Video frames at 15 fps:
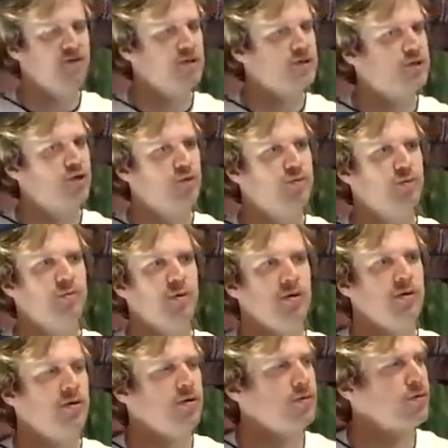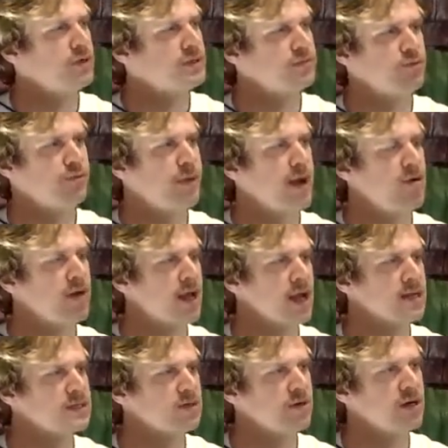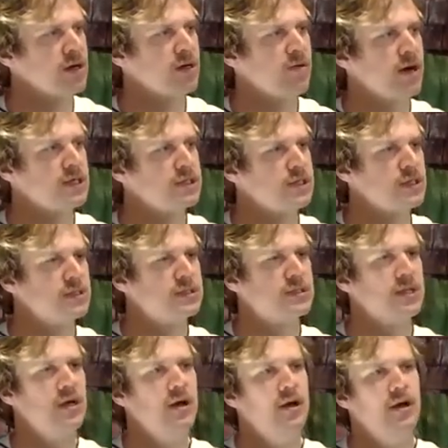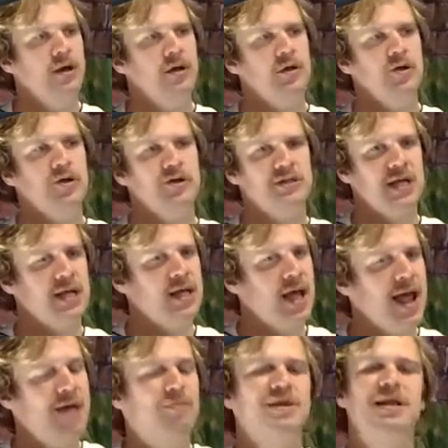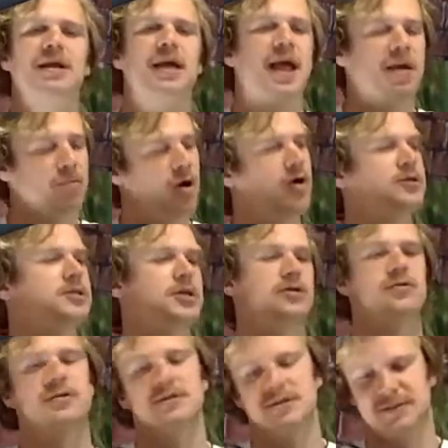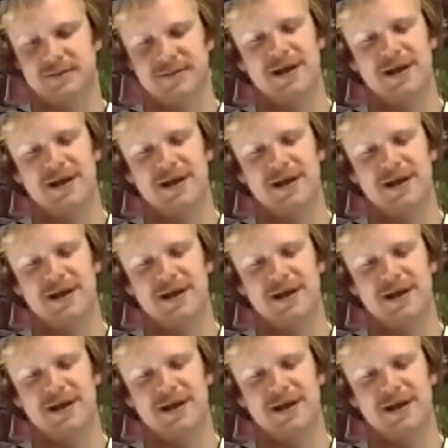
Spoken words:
the Super Bowl was barely answering any questions. You could say Cam, but then Cam also is